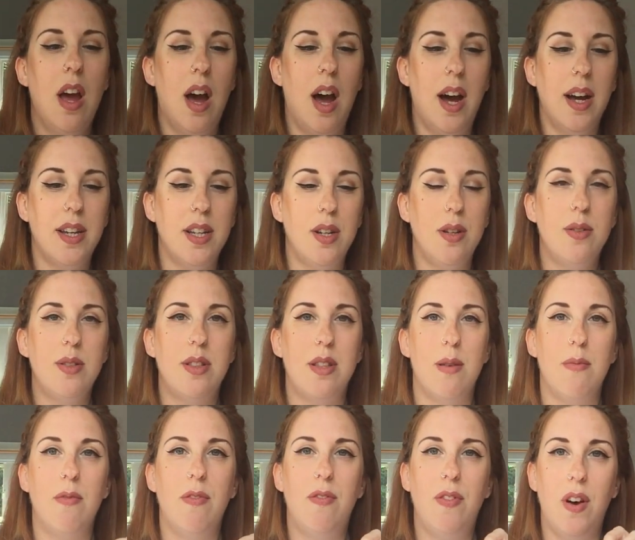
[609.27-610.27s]
I use
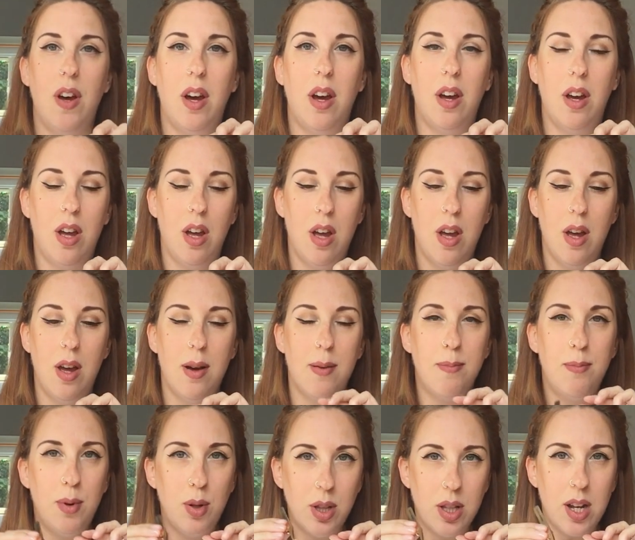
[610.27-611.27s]
them for
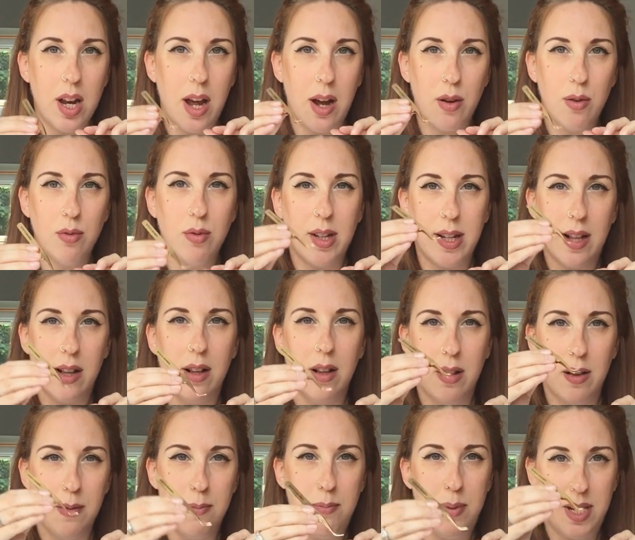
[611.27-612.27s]
pulling out
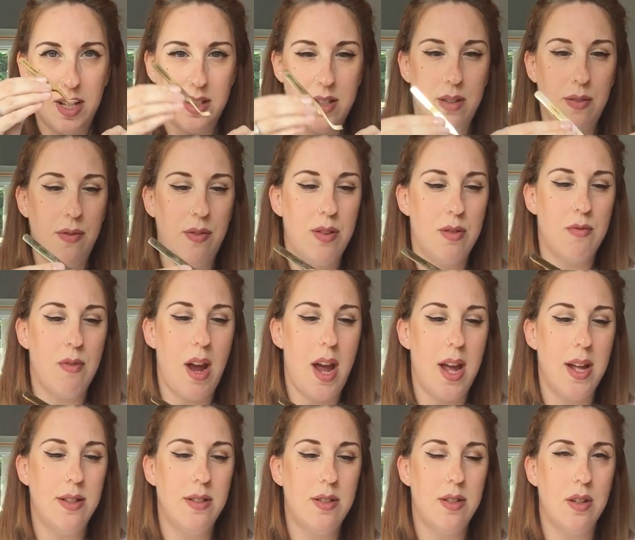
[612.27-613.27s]
little bits of
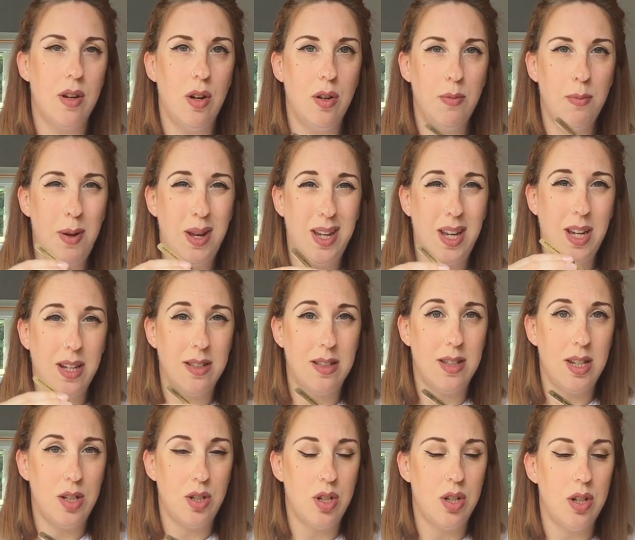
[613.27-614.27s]
threads, unpicking
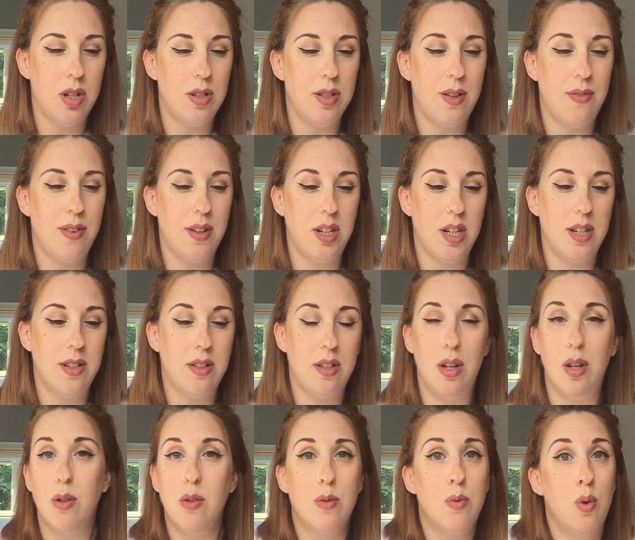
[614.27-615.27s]
stitches if I need
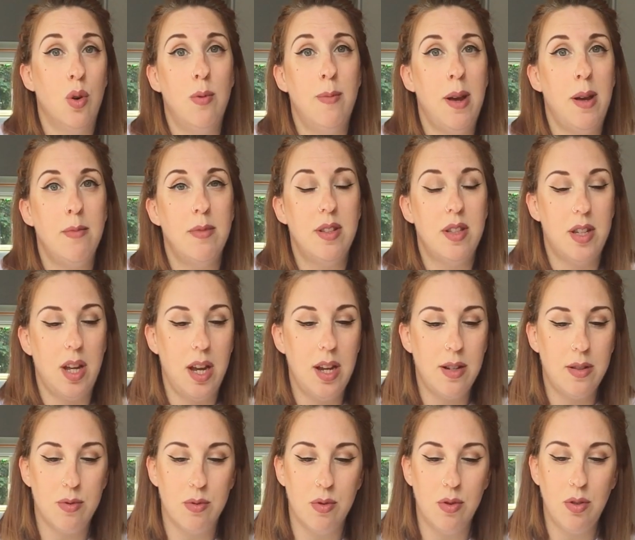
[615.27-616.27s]
to, because we all make
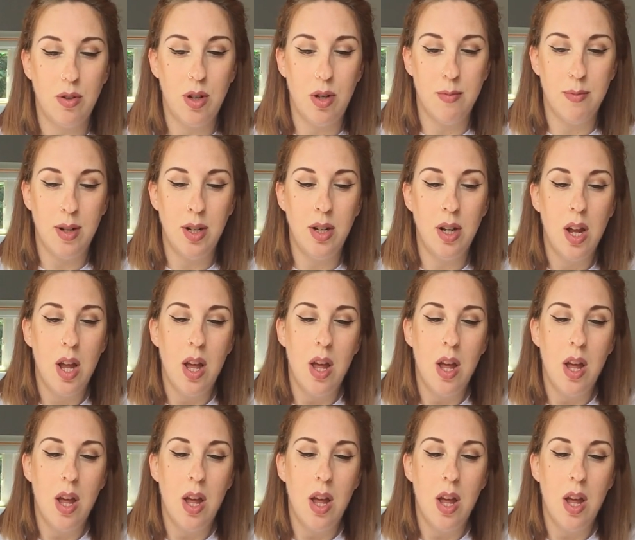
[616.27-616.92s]
mistakes, we're all human.